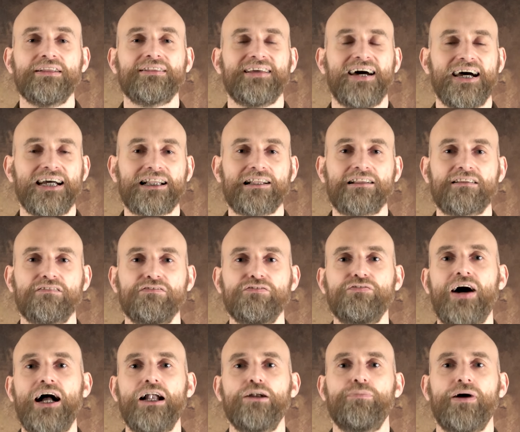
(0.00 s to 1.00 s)
titled
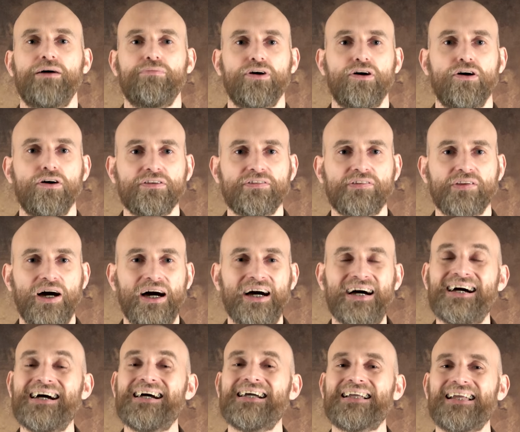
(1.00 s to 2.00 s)
Fall Barbarossa,
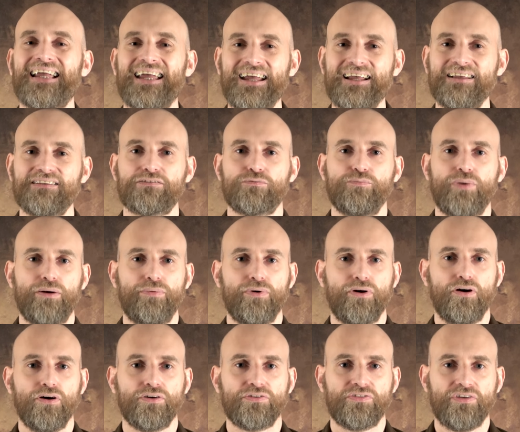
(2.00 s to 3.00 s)
Case
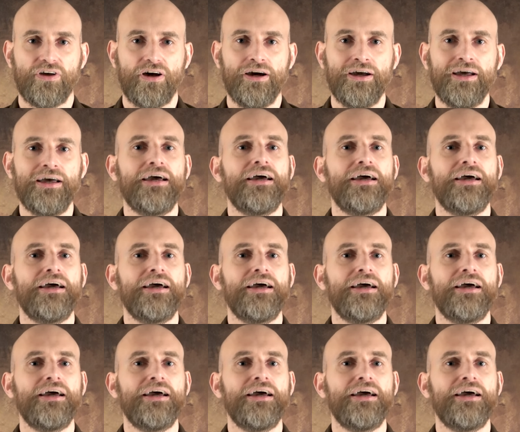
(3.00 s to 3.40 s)
Barbarossa.